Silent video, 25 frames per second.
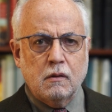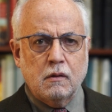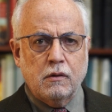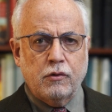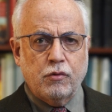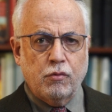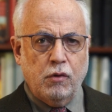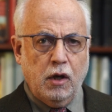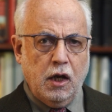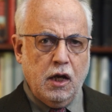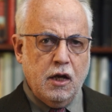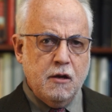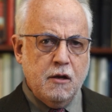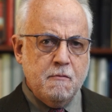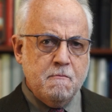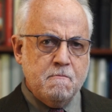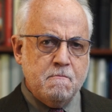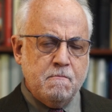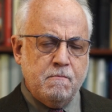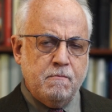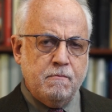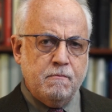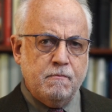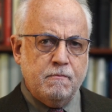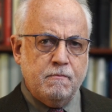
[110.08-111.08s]
Three,
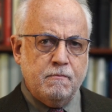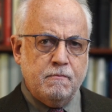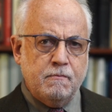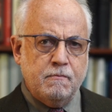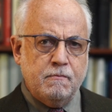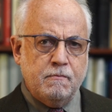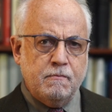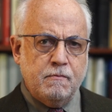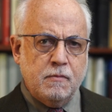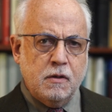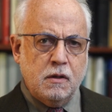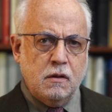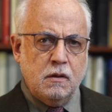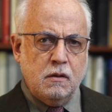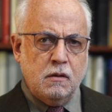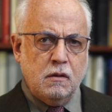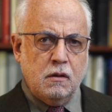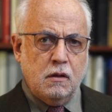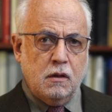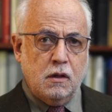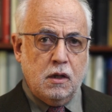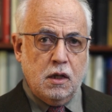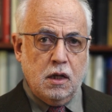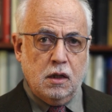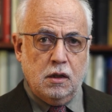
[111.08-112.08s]

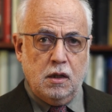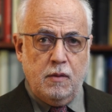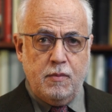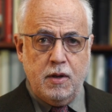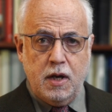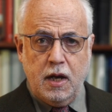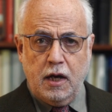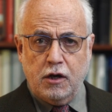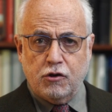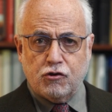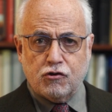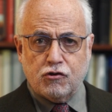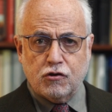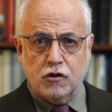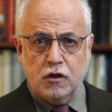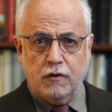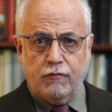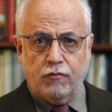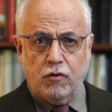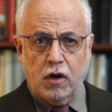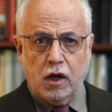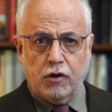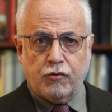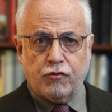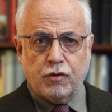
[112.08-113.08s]
the elimination
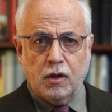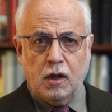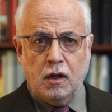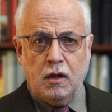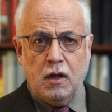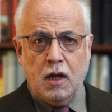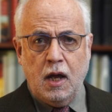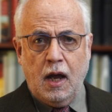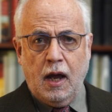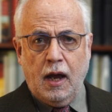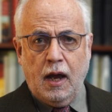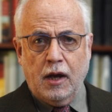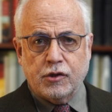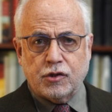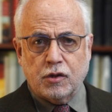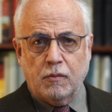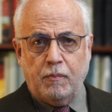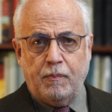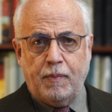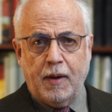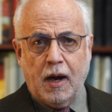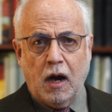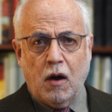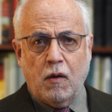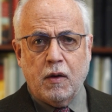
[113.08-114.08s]
of Russia as a
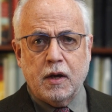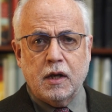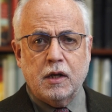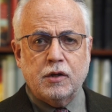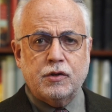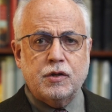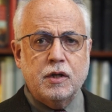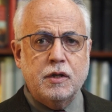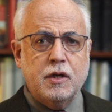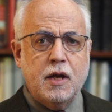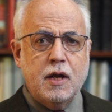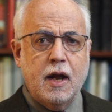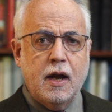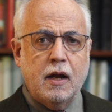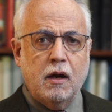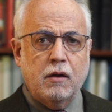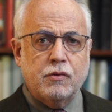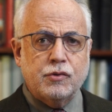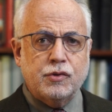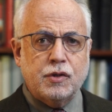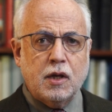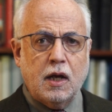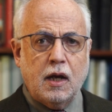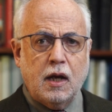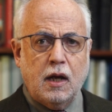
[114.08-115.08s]
barrier to
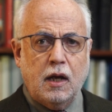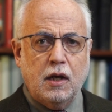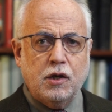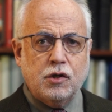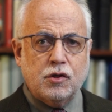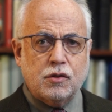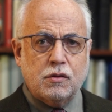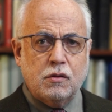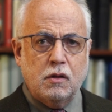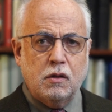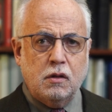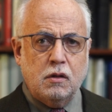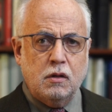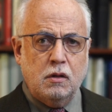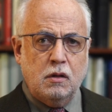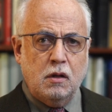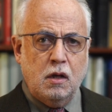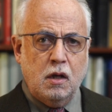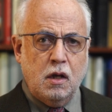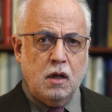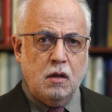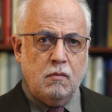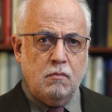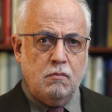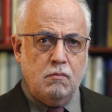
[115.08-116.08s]
NATO's eastern
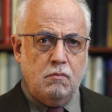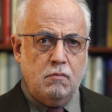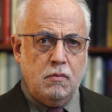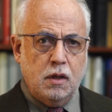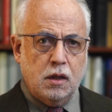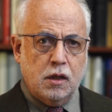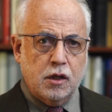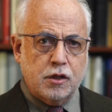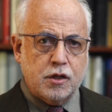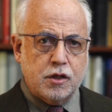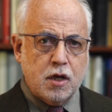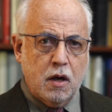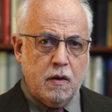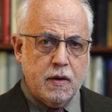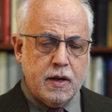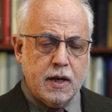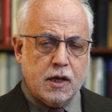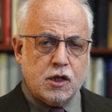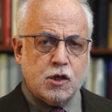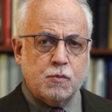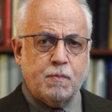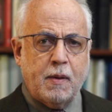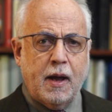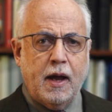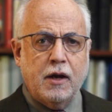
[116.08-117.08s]
military
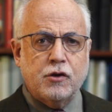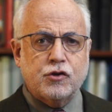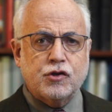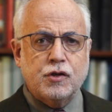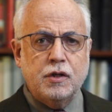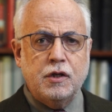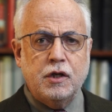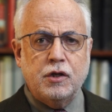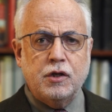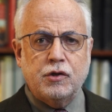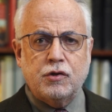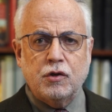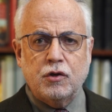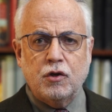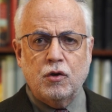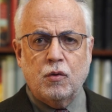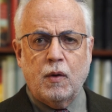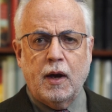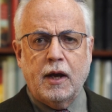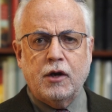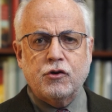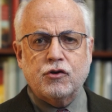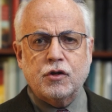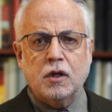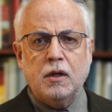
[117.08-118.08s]
expansion into
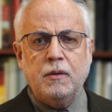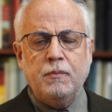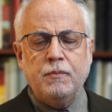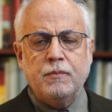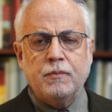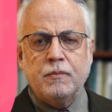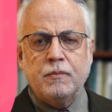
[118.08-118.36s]
Eurasia